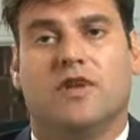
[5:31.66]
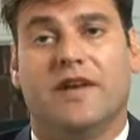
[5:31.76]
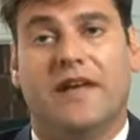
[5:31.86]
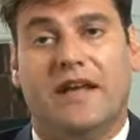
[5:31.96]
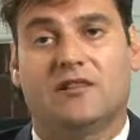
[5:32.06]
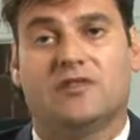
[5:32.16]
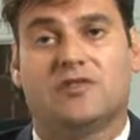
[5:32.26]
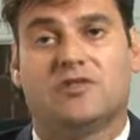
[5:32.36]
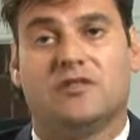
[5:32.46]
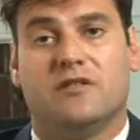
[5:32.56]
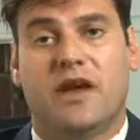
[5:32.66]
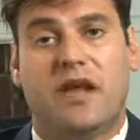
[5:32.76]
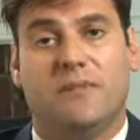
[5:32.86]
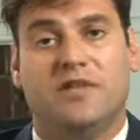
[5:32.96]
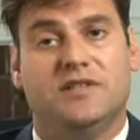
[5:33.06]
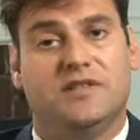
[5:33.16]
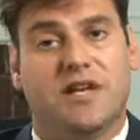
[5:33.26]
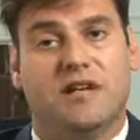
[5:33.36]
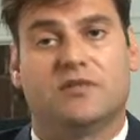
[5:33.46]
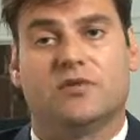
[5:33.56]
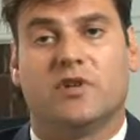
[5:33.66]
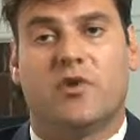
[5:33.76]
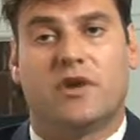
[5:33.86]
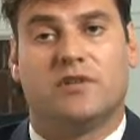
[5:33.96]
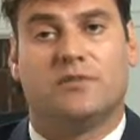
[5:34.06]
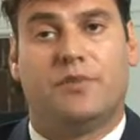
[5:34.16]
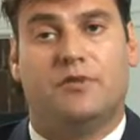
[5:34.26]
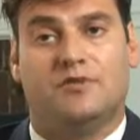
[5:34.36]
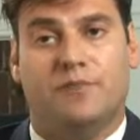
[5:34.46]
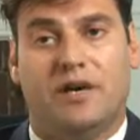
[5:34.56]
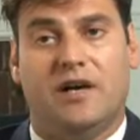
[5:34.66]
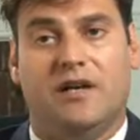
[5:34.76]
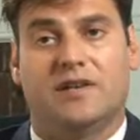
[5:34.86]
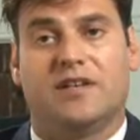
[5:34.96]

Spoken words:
an alien should not be detained or required to post bond